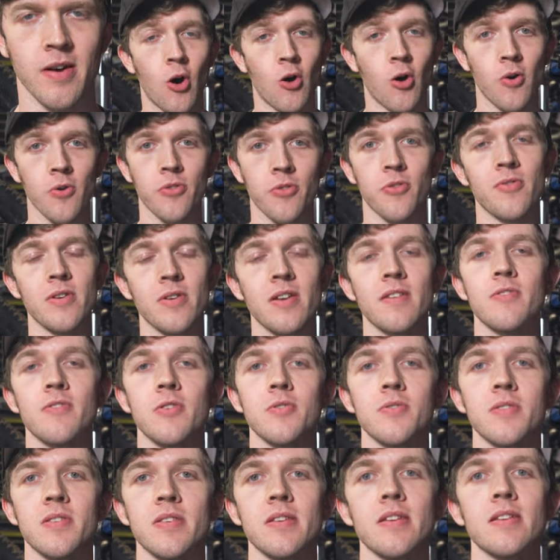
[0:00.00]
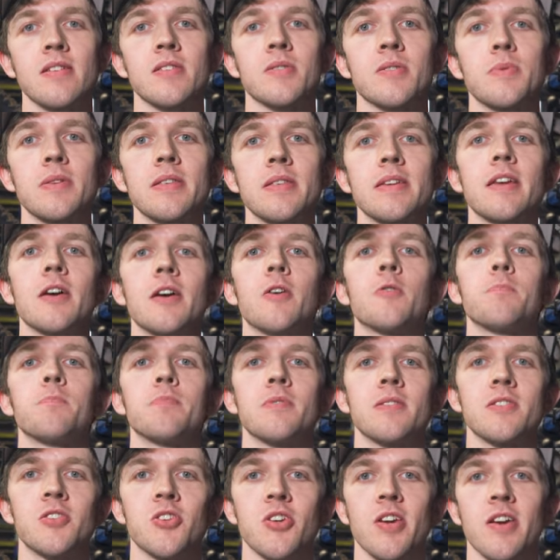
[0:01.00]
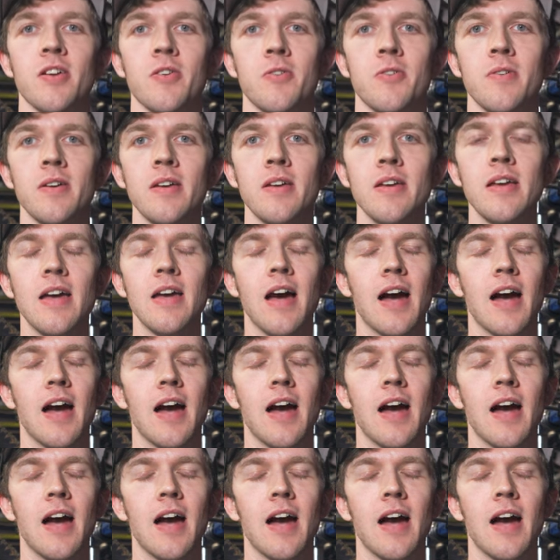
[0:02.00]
All three of those things really help the channel.